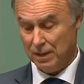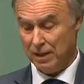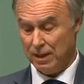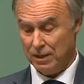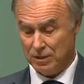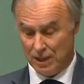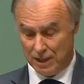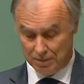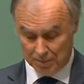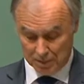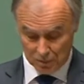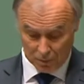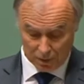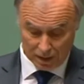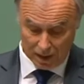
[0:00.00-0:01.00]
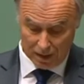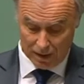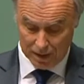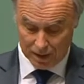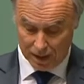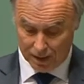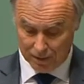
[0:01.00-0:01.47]
Assessments were
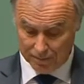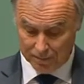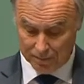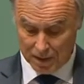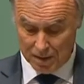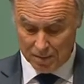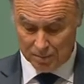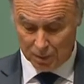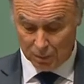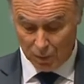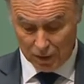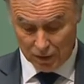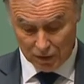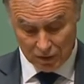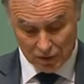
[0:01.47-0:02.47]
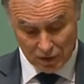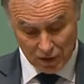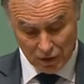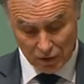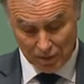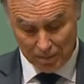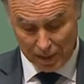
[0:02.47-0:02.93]
carried out, but when the
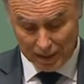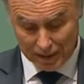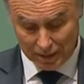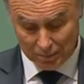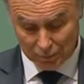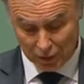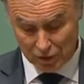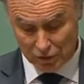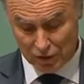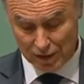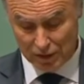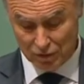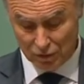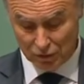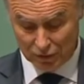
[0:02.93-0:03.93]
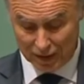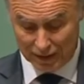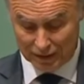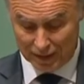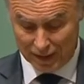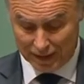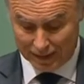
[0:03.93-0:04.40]
decision-making process looked
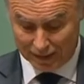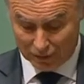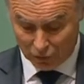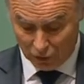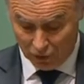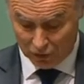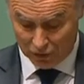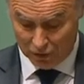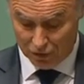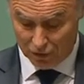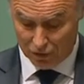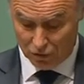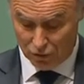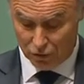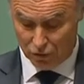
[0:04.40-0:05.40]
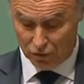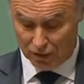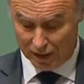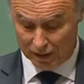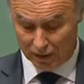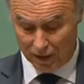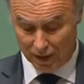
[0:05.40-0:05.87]
like taking longer than the June
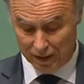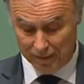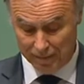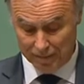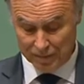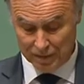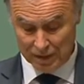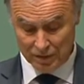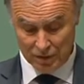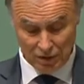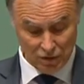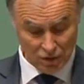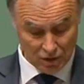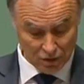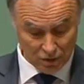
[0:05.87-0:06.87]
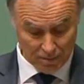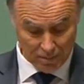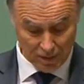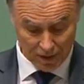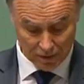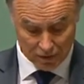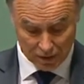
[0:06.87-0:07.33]
deadline, the Assistant
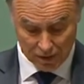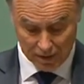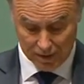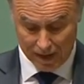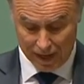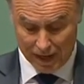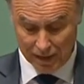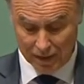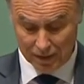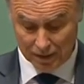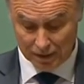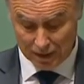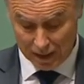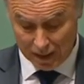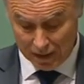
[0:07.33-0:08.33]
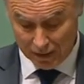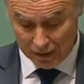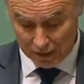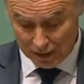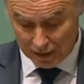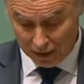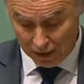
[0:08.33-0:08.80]
Minister and
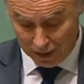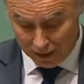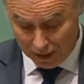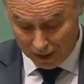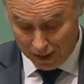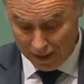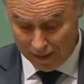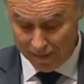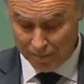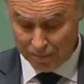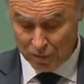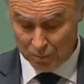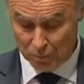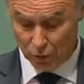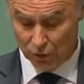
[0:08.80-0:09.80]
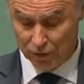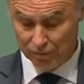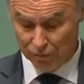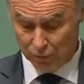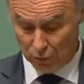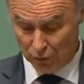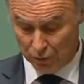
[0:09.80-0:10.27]
NDIA brought
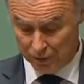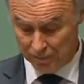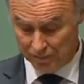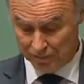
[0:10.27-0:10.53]
it forward